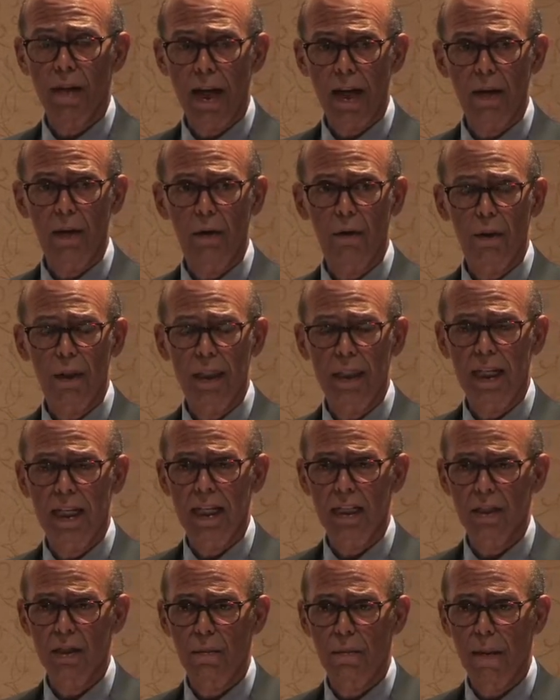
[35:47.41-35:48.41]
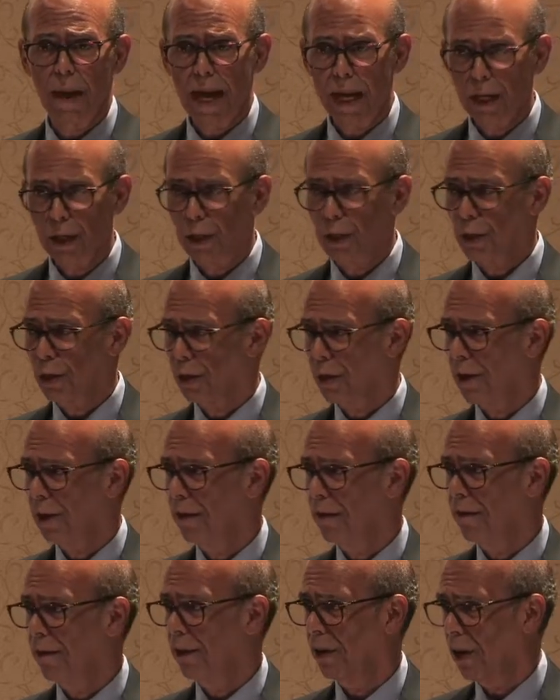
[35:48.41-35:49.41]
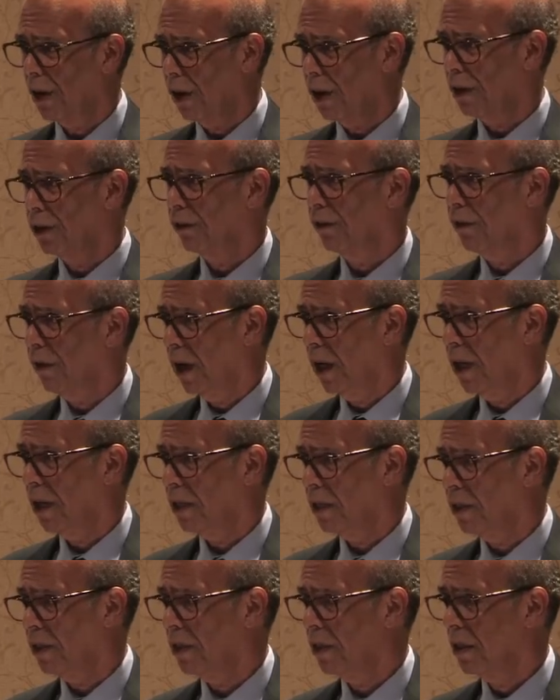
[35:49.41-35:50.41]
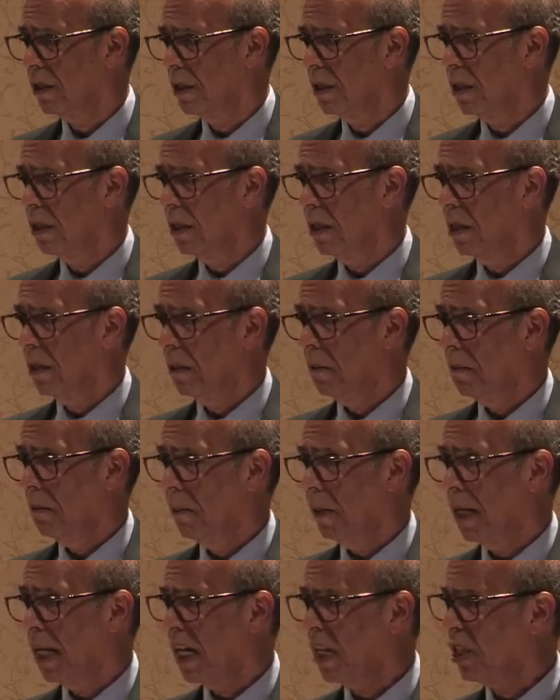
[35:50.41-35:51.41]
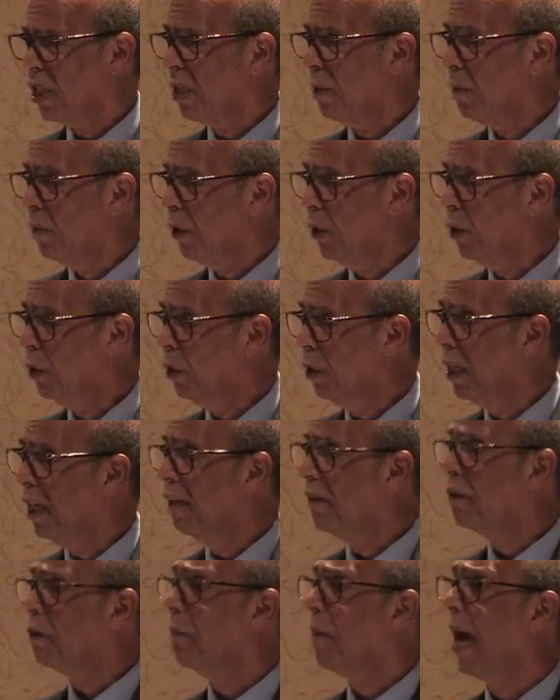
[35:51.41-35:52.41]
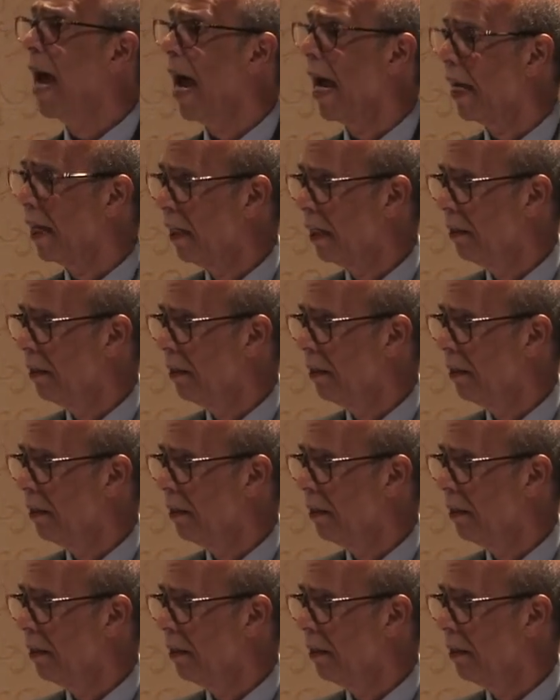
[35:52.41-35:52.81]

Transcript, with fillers: not only as a manager of large funds, but as someone who gives back,